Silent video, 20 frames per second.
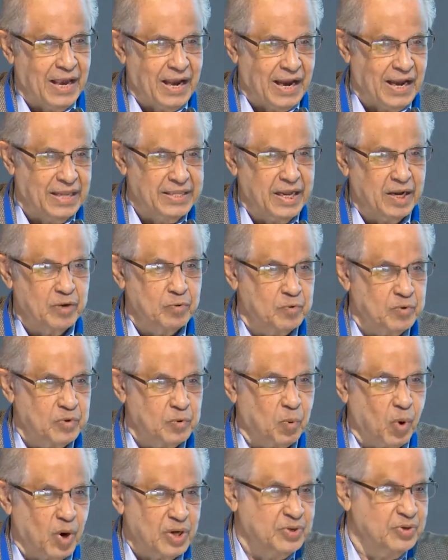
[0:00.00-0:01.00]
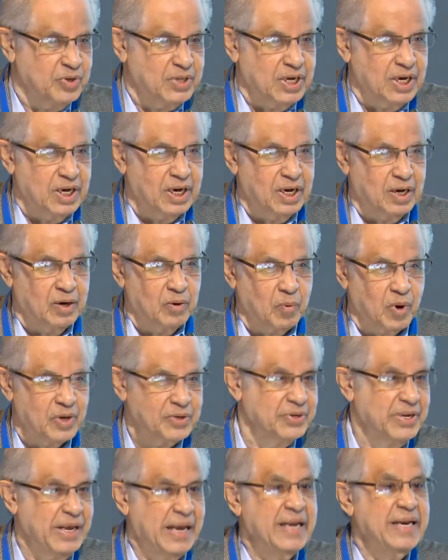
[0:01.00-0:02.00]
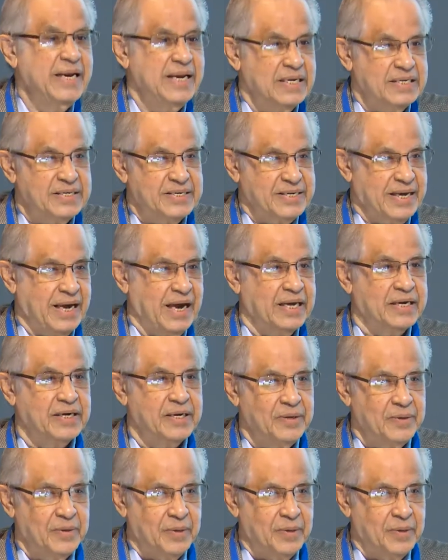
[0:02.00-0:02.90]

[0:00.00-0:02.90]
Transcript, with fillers: And then what do the, what do the Indians get?